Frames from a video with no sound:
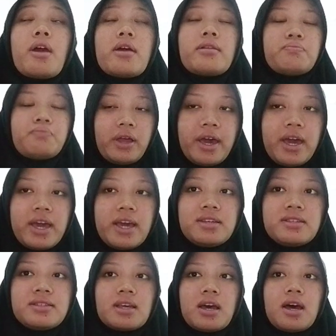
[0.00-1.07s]
the
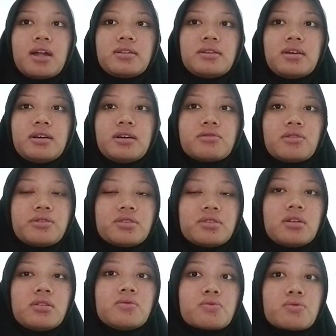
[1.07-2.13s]
critical role in the
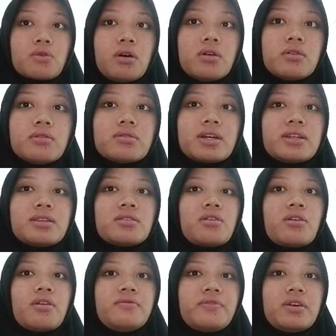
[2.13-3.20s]
conveying tools,
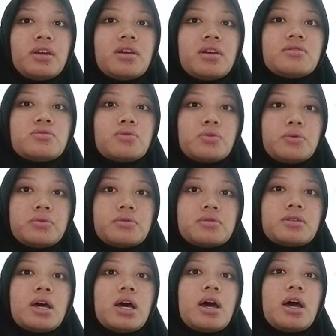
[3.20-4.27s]
emotion,
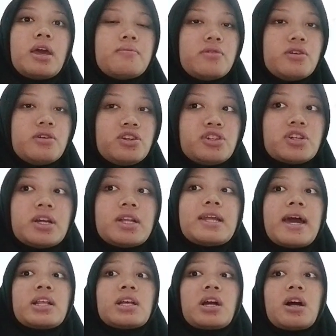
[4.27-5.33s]
and cultural
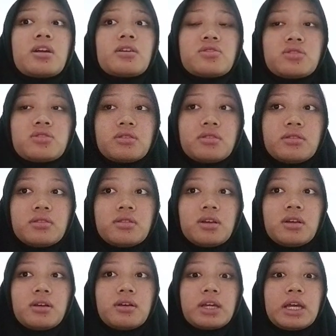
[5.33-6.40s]
understanding.
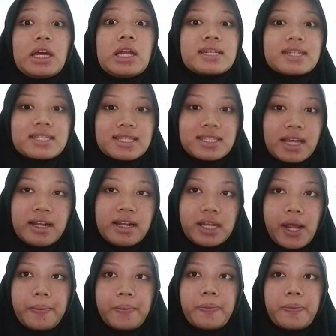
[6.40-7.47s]
The process
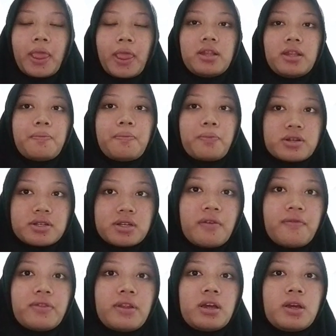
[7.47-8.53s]
of language acquisition
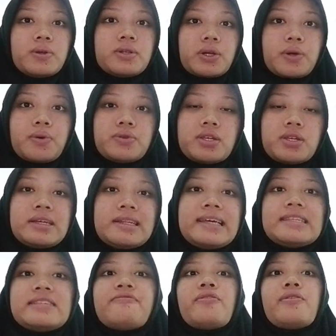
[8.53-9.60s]
is foundational